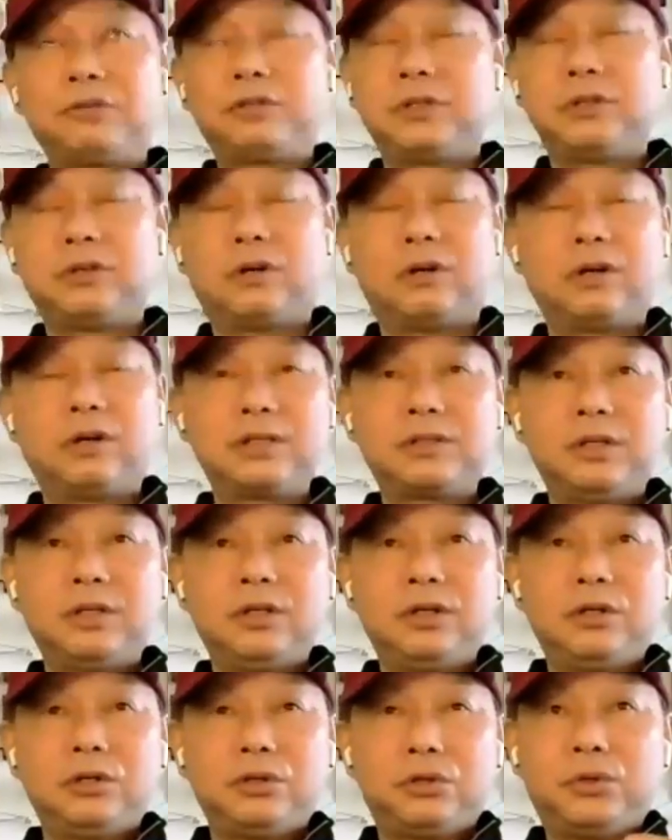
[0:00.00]

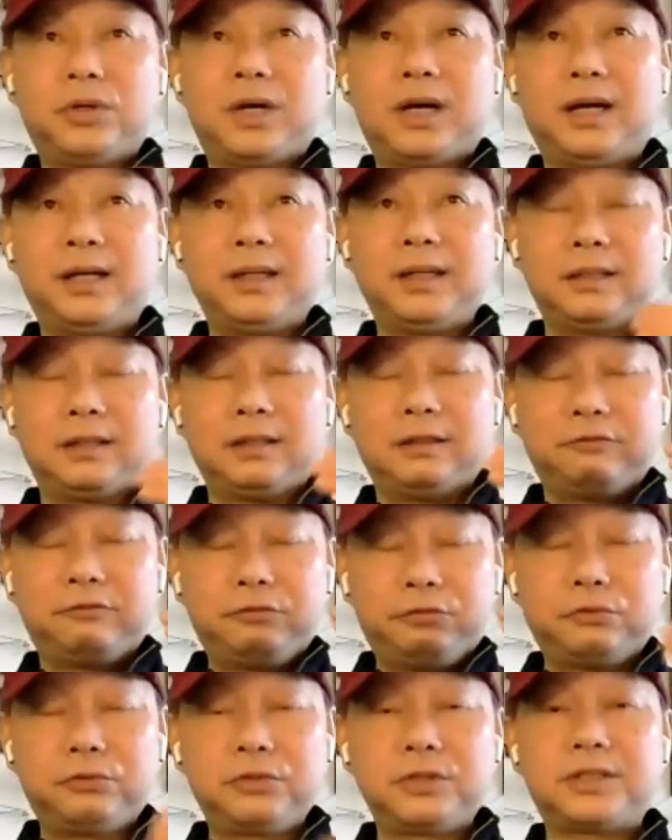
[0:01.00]
$50,000 to hire
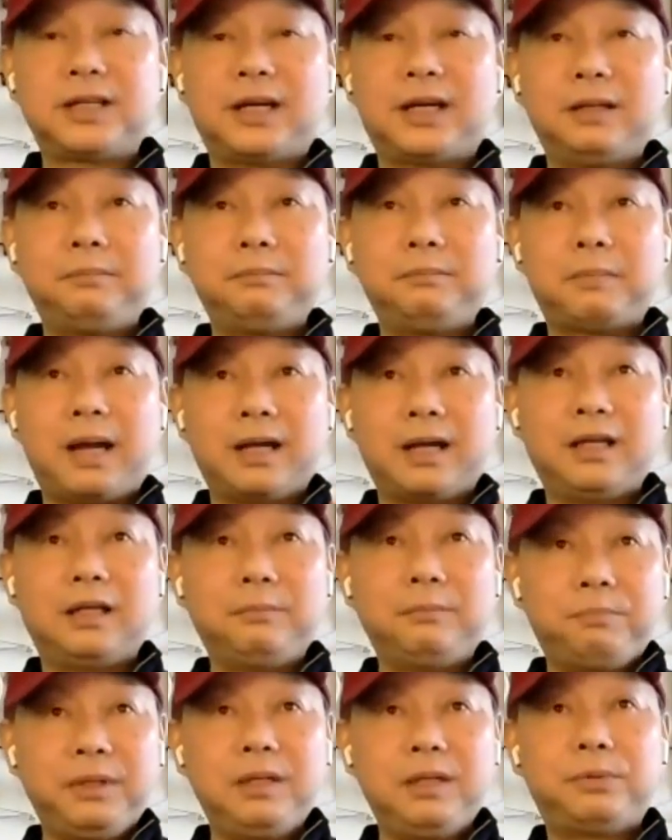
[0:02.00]
a full-time
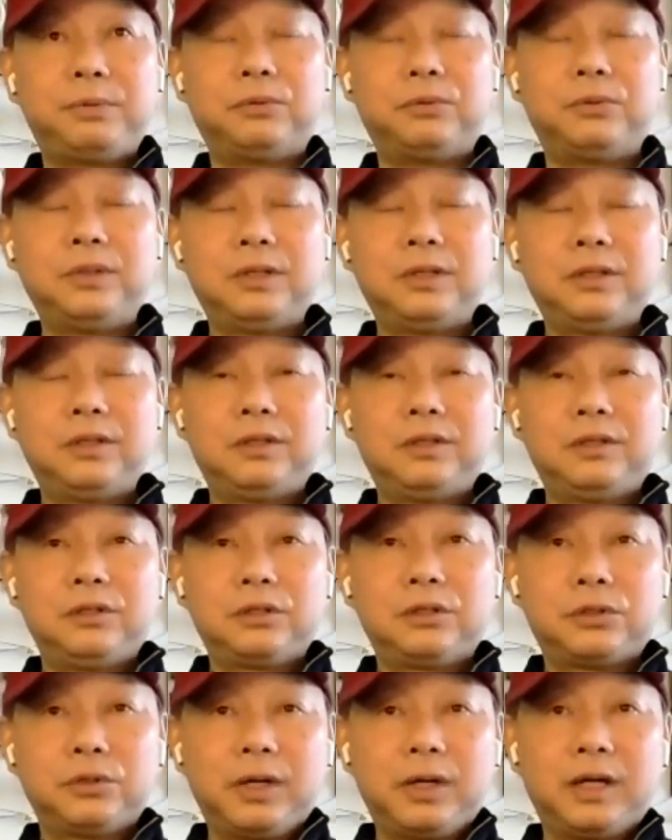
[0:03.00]
marketing people
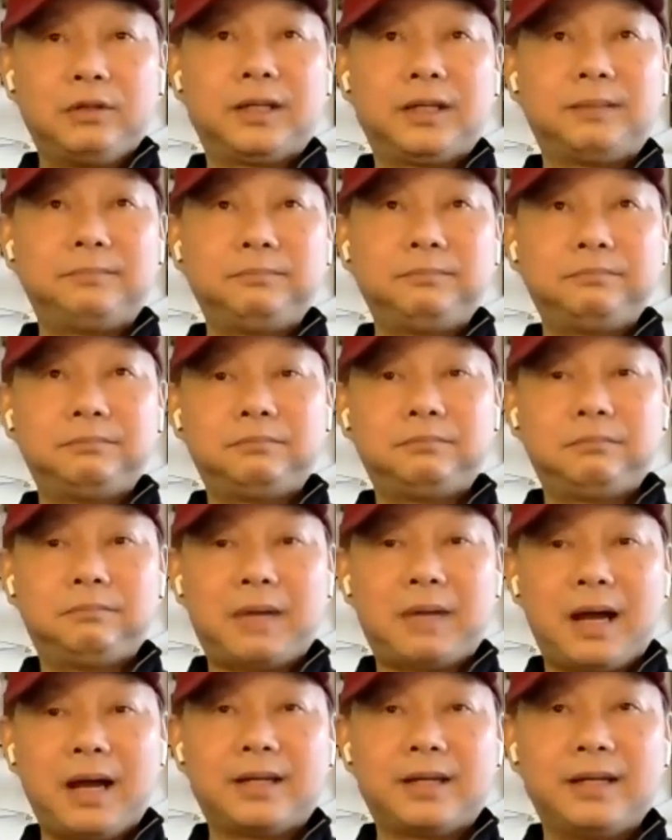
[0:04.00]
to help
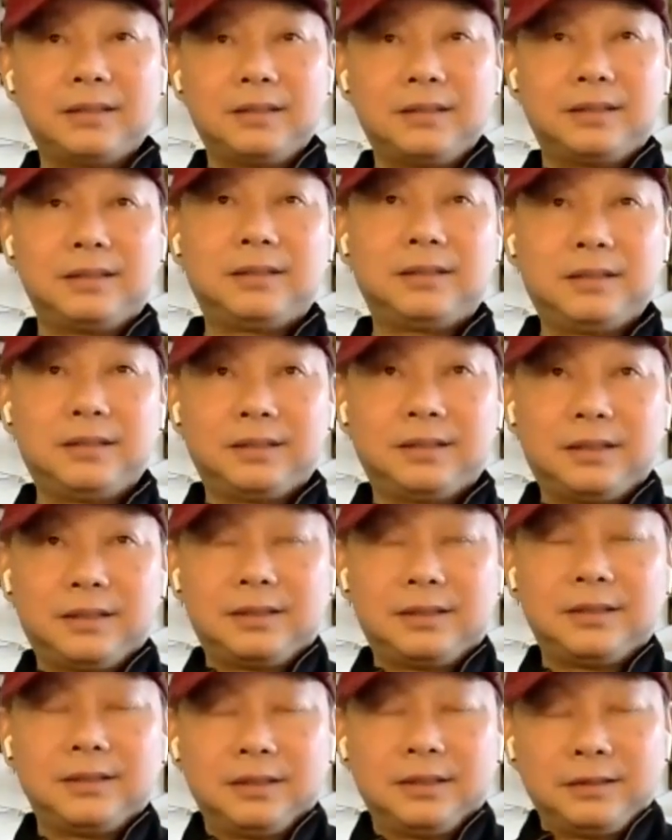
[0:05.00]
them market
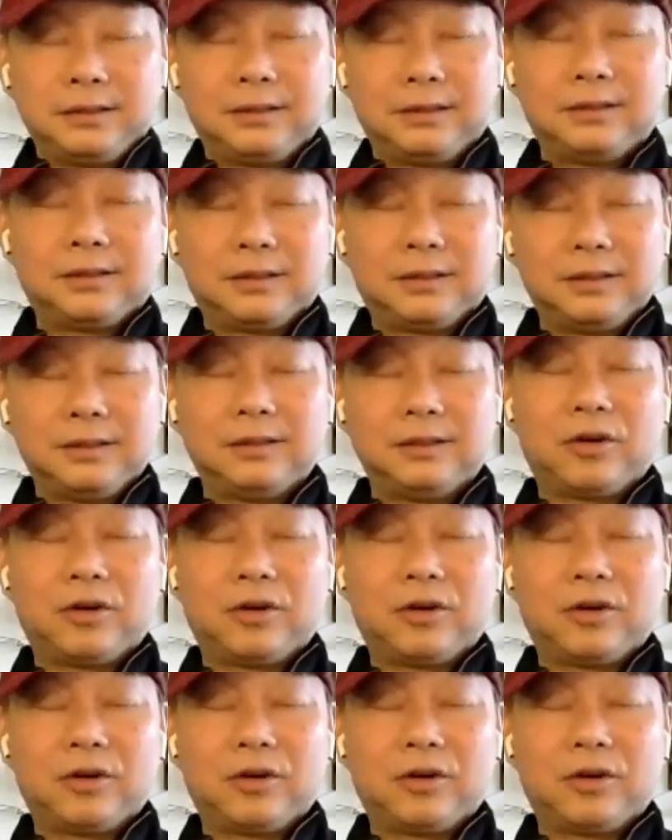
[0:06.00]
the